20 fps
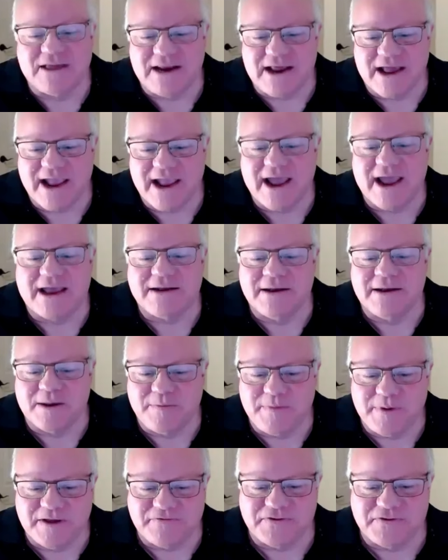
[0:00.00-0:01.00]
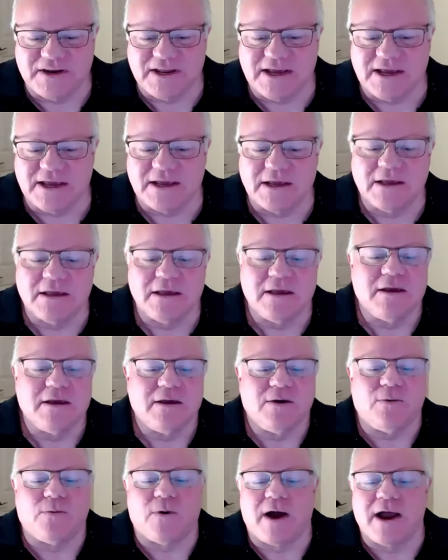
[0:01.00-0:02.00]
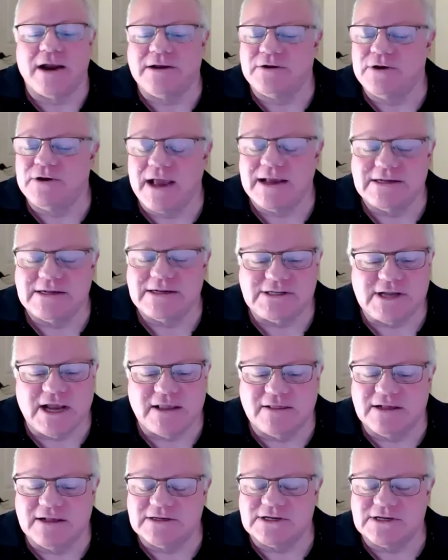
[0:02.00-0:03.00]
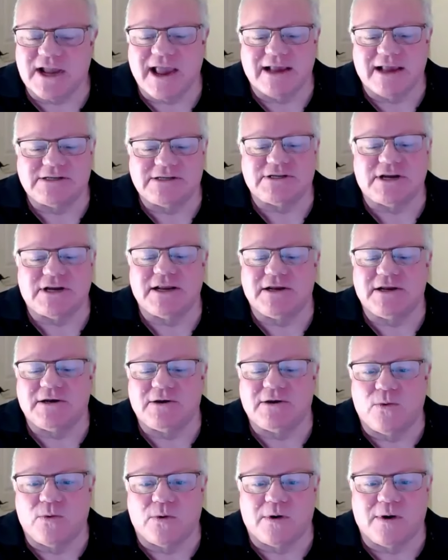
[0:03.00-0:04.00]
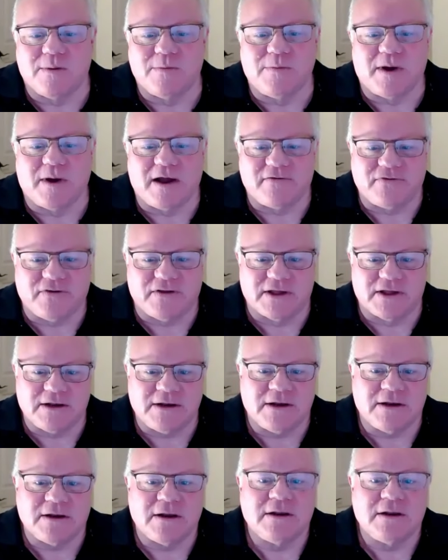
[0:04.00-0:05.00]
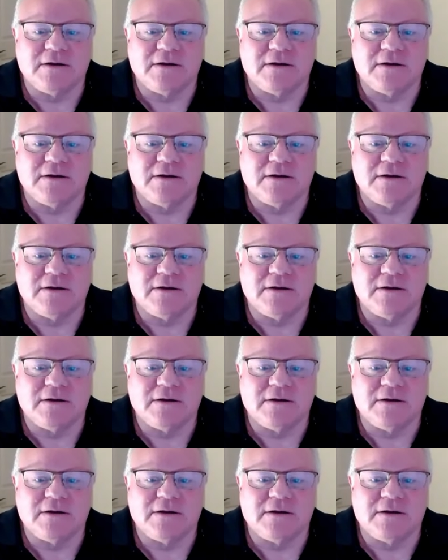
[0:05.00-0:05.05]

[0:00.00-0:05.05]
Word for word: then I had an epiphany. Why don't I send this case study to Warren Buffett